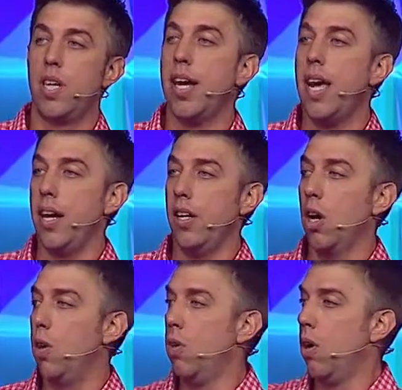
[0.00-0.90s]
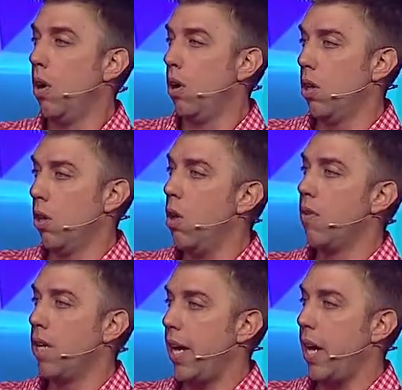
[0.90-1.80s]
a decade ago, or a little
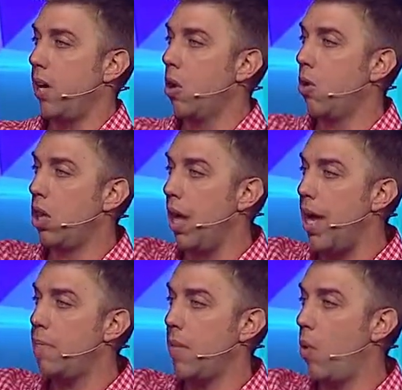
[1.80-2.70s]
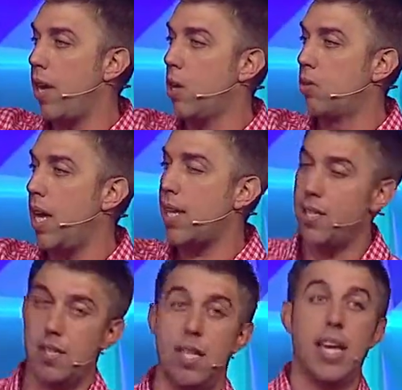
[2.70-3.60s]
over a decade ago, claimed in Waco,
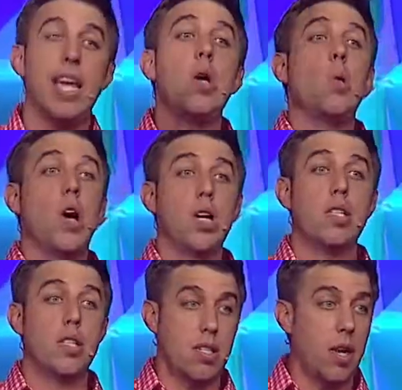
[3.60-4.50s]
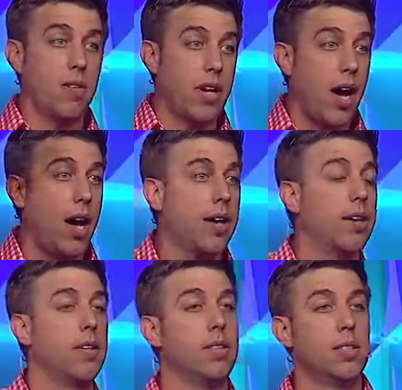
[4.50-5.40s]
Texas, that he was the Son of God.
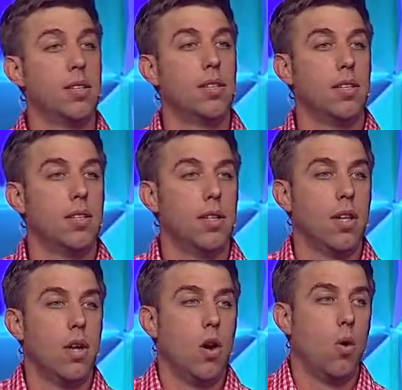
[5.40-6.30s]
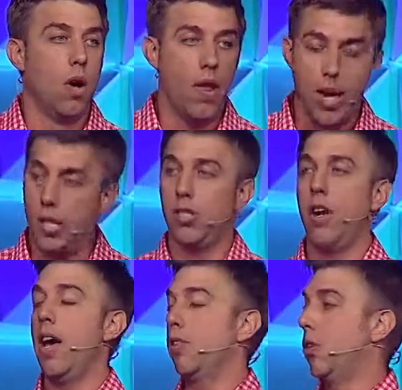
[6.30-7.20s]
Well, that didn't
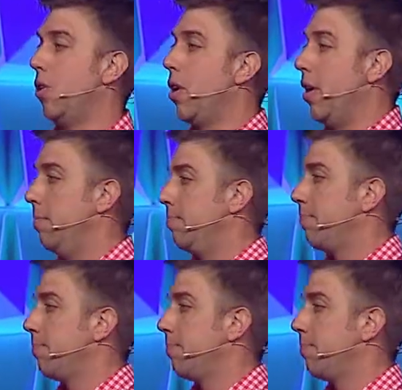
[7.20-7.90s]
turn out too good.